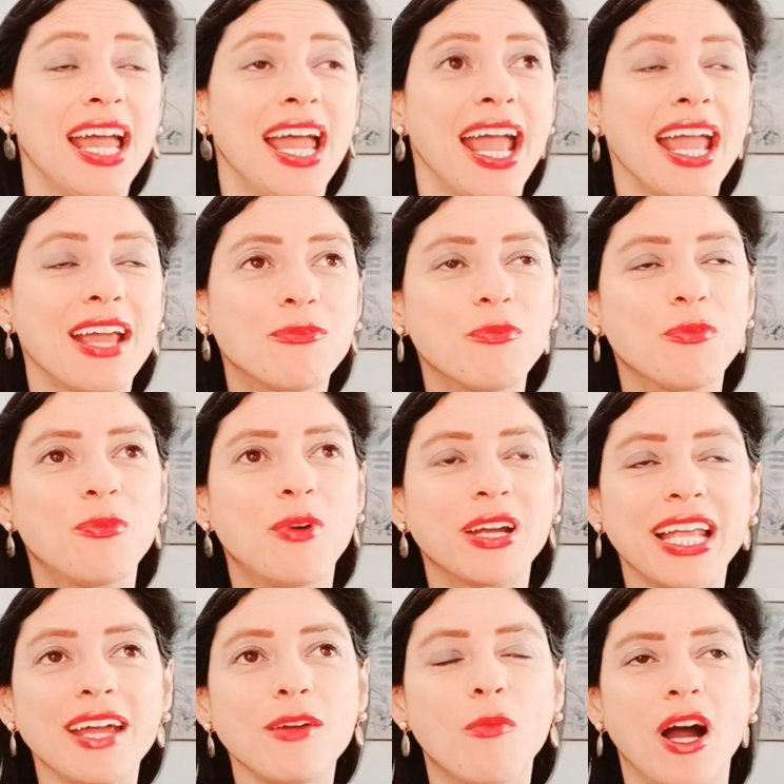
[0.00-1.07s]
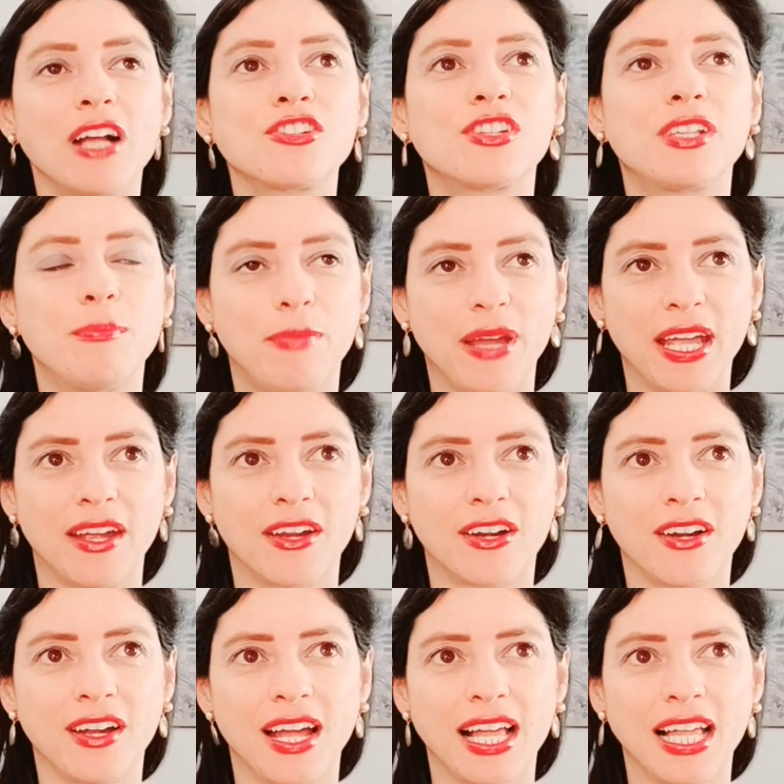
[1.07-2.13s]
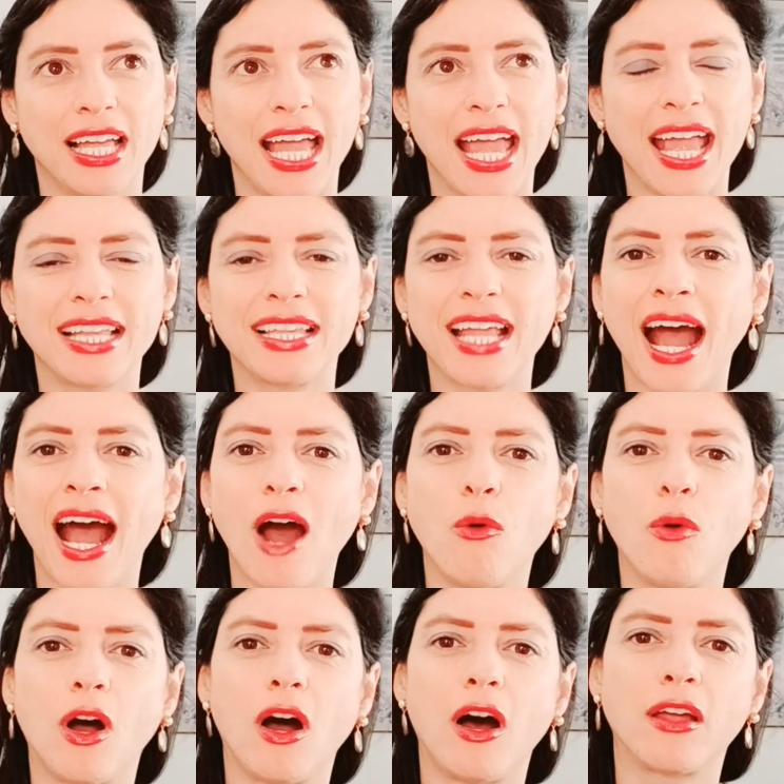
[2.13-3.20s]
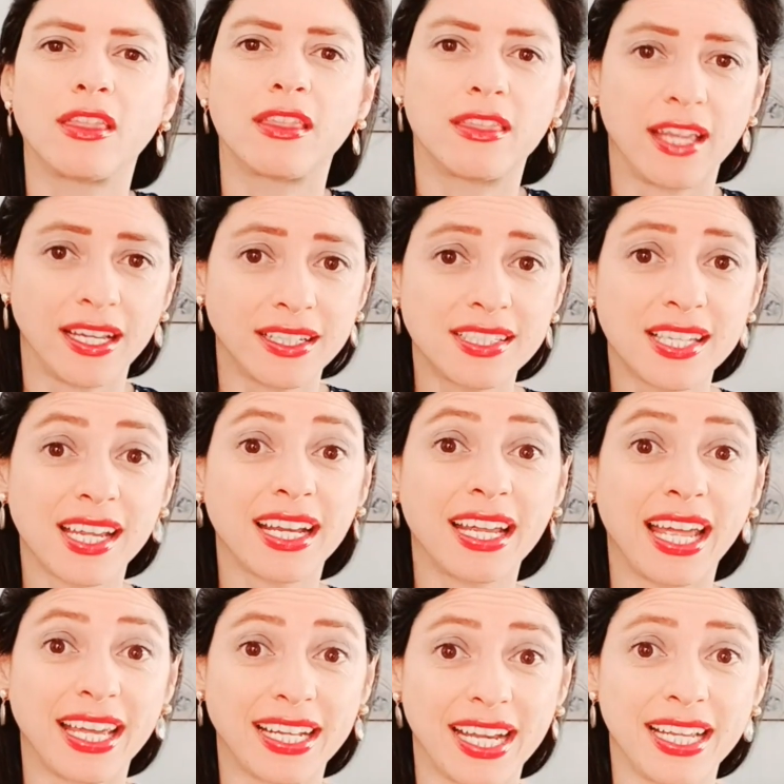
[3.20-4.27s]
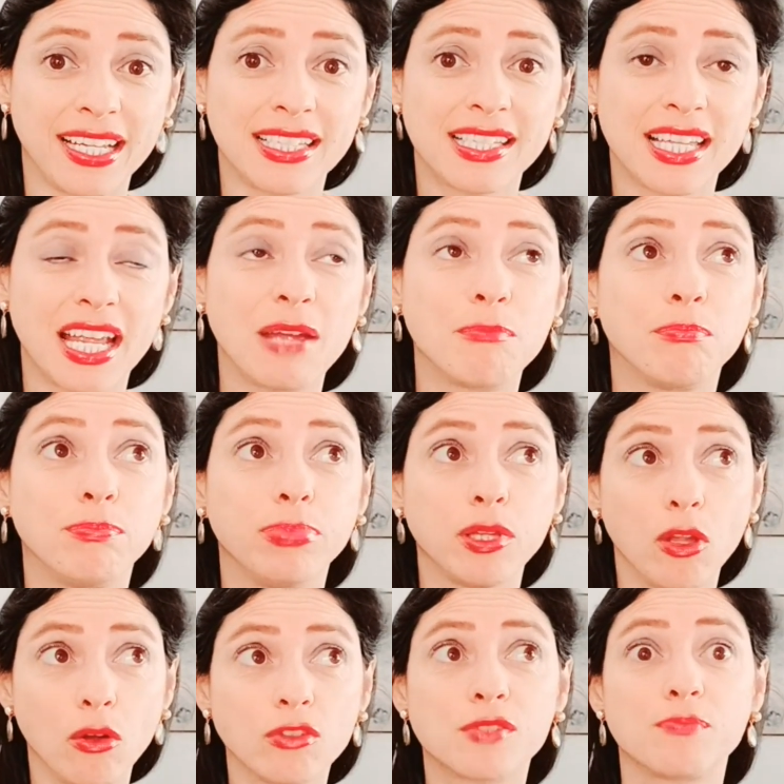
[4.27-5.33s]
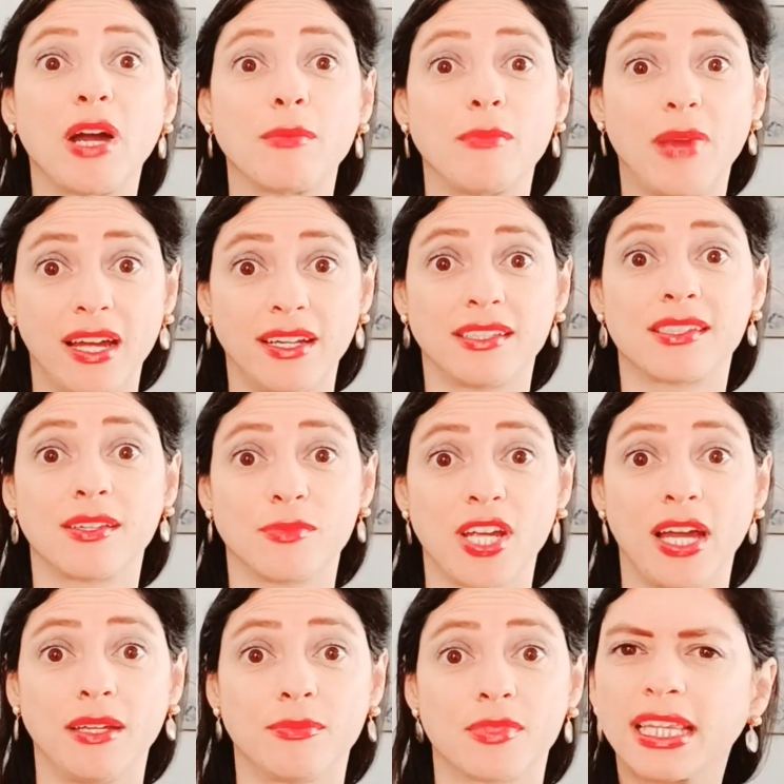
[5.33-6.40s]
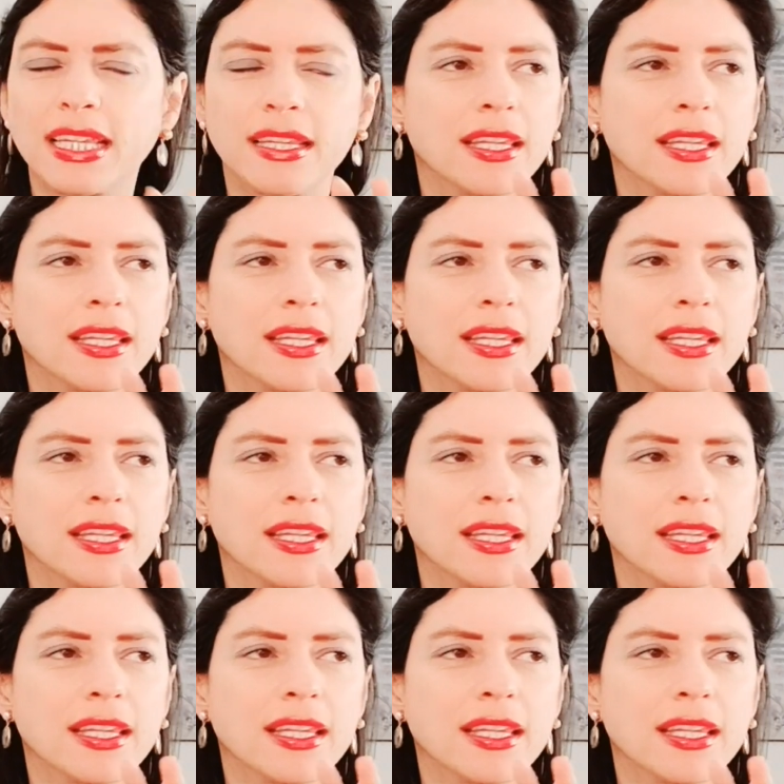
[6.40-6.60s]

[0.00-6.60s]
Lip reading: And when I watch The Bear and how authentic it is, it blows my mind sometimes.